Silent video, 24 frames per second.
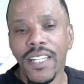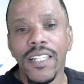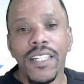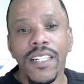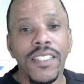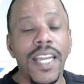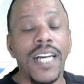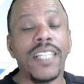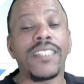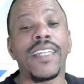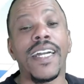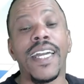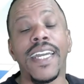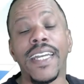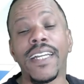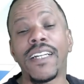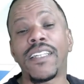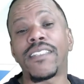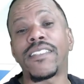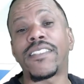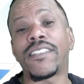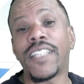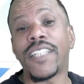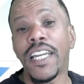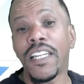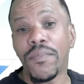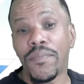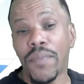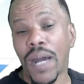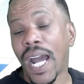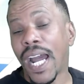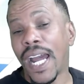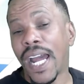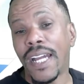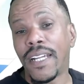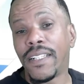That's a hellish state of
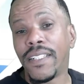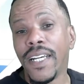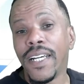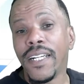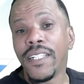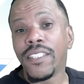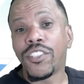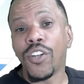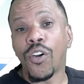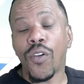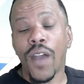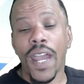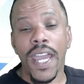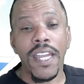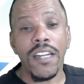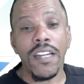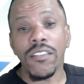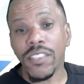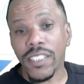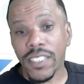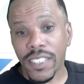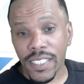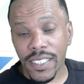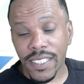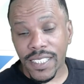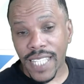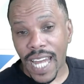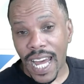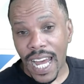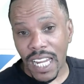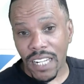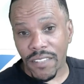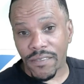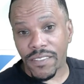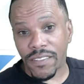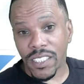mind. So hell is
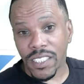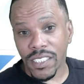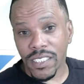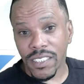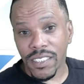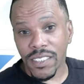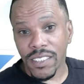inside of us.